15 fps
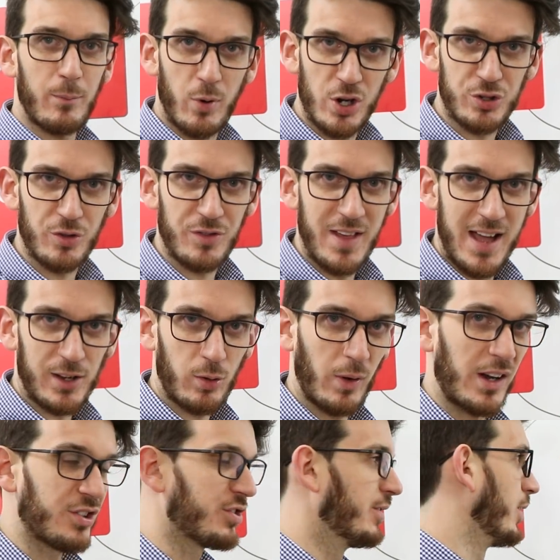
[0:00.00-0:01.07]
the bush with that
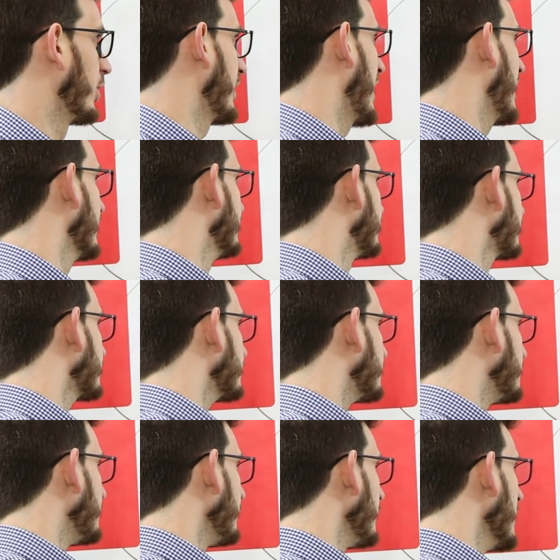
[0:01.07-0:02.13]
question, okay?
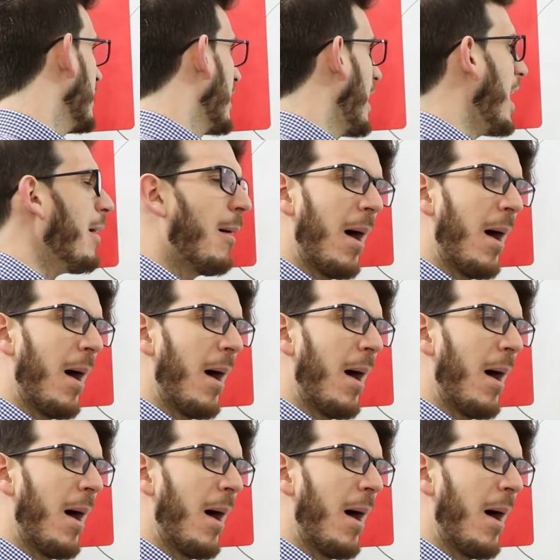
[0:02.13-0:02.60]
Uh,